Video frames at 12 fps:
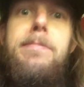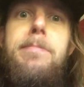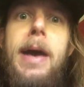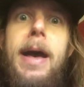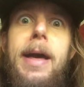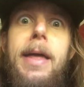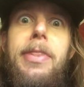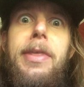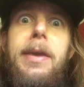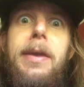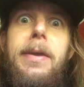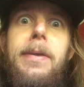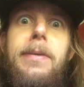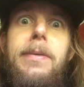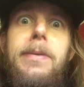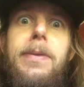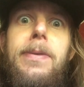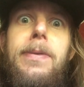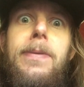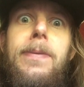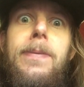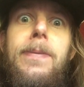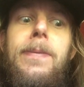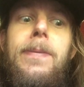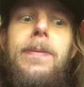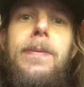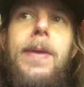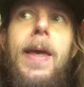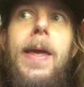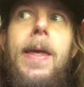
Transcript: by things,